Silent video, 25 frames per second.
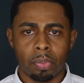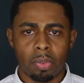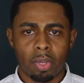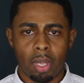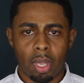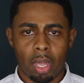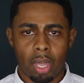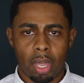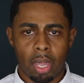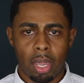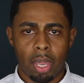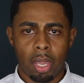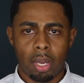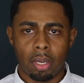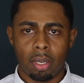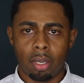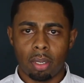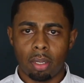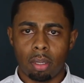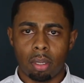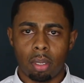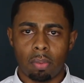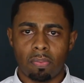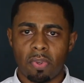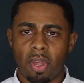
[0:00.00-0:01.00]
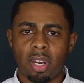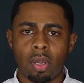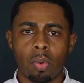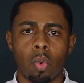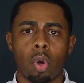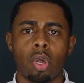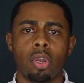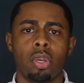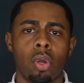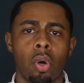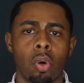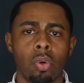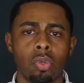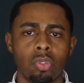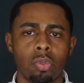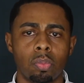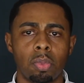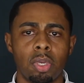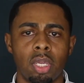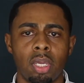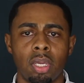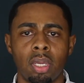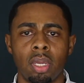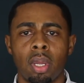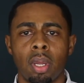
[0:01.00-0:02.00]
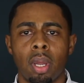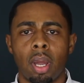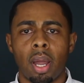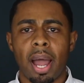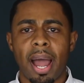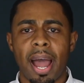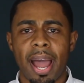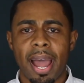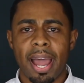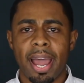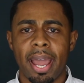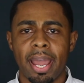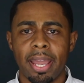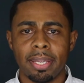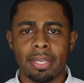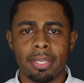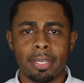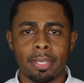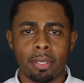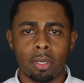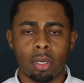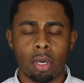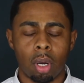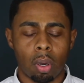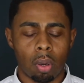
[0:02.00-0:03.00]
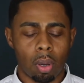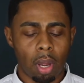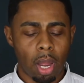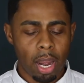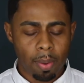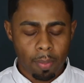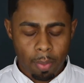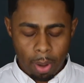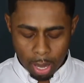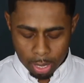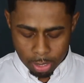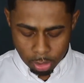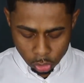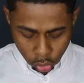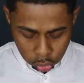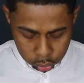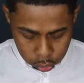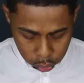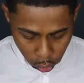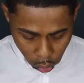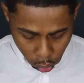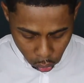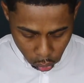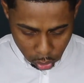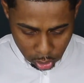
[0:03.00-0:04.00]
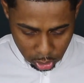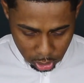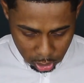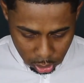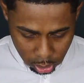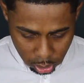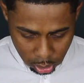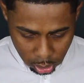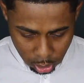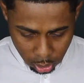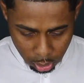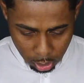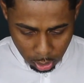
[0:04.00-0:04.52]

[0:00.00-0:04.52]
and if anyone knows me, I truly,